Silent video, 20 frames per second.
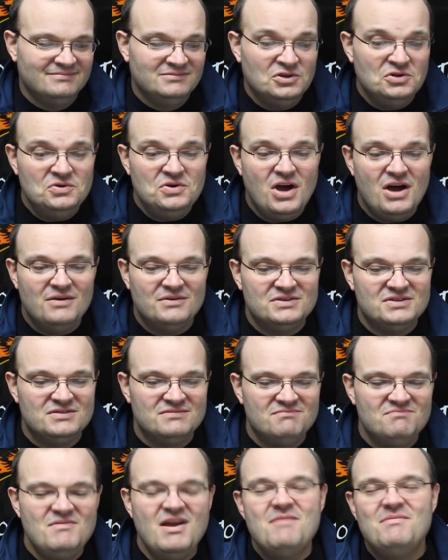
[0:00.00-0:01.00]
Who knows?
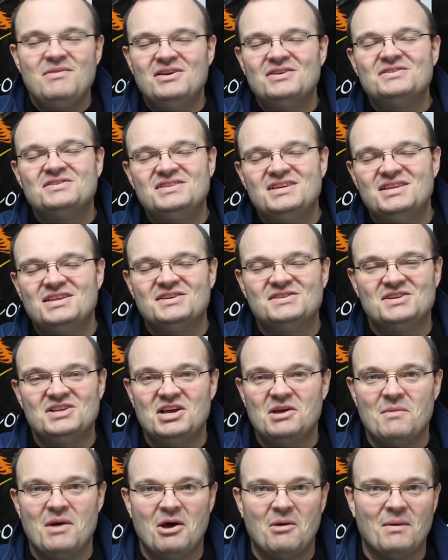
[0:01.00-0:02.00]
Maybe you'll see this and
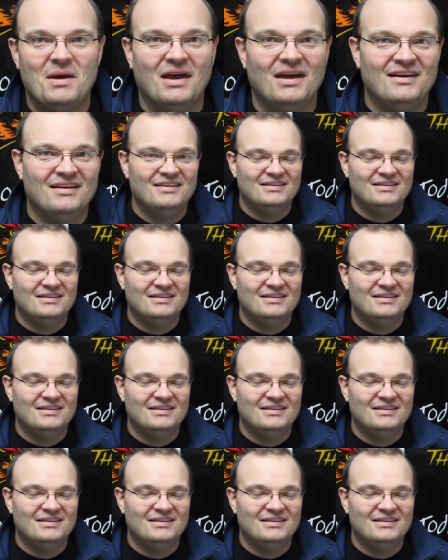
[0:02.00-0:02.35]
email me.